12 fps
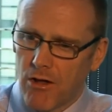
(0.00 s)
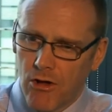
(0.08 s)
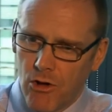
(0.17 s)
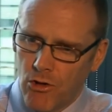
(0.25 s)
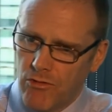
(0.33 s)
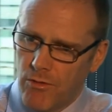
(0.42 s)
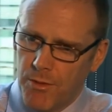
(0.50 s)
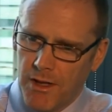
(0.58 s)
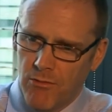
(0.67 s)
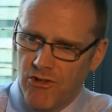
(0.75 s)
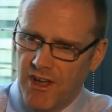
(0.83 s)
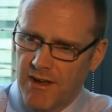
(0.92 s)
Court of Appeal
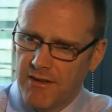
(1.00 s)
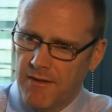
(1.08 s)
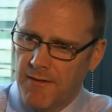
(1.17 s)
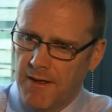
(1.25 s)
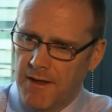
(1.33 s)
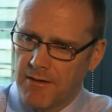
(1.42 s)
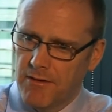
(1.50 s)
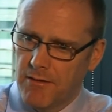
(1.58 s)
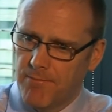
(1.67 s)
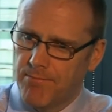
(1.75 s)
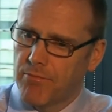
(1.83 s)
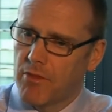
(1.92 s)
rejected that
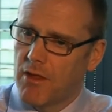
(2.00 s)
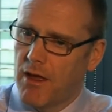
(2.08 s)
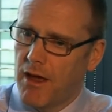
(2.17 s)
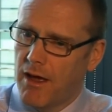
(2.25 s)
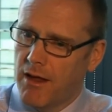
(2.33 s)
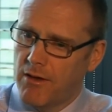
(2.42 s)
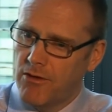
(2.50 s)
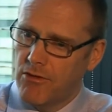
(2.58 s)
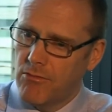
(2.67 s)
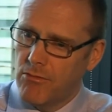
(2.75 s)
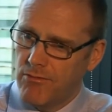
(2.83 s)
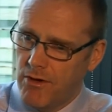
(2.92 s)
and
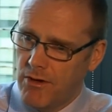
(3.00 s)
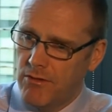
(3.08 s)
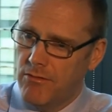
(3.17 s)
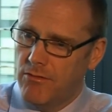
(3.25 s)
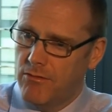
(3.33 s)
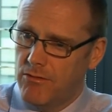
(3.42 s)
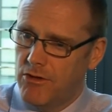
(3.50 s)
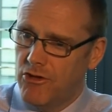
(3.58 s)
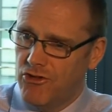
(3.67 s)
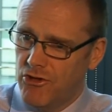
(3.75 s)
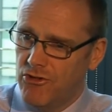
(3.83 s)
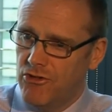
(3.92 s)
referred to the
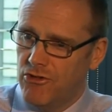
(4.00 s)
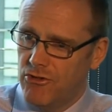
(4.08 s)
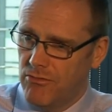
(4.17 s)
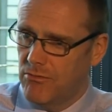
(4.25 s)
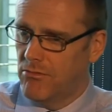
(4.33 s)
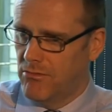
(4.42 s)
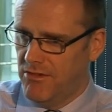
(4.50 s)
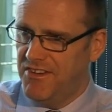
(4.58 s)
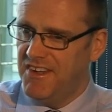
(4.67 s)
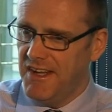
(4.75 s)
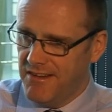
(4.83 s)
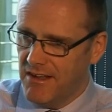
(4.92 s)
judge's
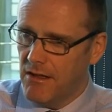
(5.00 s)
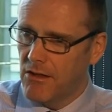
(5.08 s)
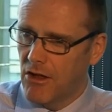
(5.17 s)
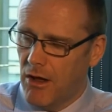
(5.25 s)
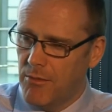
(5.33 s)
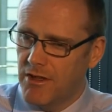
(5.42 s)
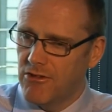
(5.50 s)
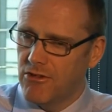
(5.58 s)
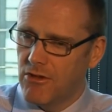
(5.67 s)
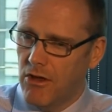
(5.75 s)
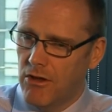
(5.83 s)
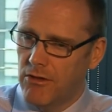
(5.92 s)
detailed comments
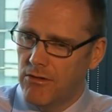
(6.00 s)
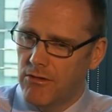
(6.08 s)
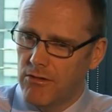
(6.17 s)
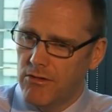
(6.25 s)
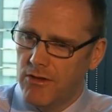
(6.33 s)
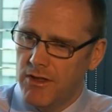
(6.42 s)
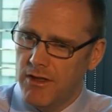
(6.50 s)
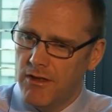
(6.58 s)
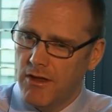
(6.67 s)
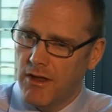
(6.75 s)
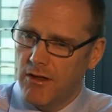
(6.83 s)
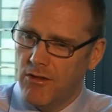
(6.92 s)
on the
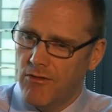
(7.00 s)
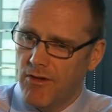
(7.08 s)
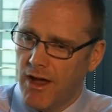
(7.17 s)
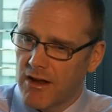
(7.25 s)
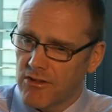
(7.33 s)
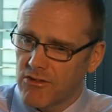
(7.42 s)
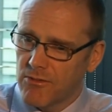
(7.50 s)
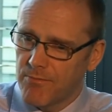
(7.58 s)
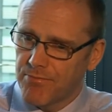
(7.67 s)
facts.